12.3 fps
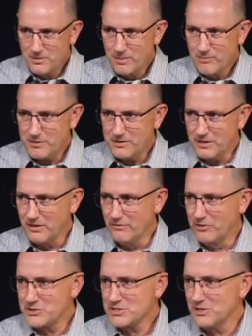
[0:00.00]
But the end of the
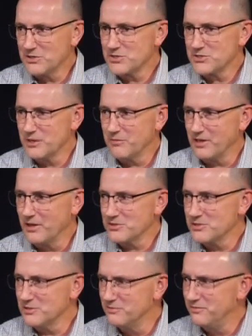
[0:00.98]
verse tells us something else
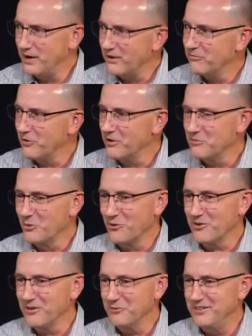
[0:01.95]
that's very, very
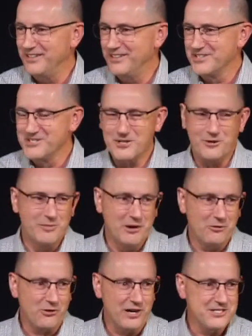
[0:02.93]
important that we need to consider about
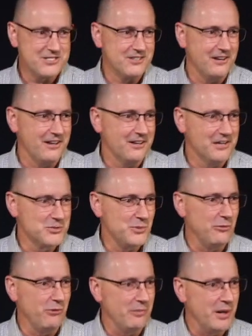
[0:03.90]
Christ today as we
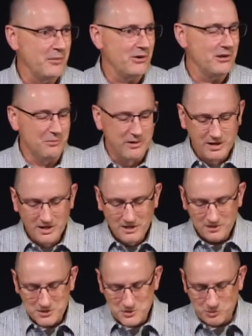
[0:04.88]
remember him
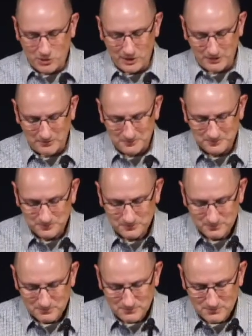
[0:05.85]
this morning.
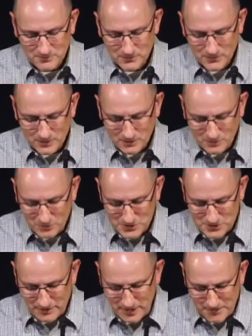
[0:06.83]
We
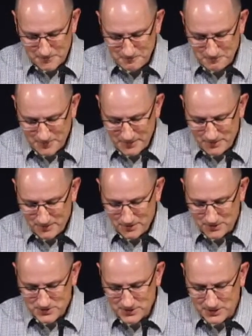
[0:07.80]
see that.
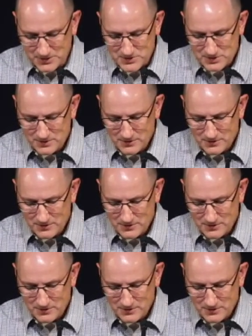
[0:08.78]
It says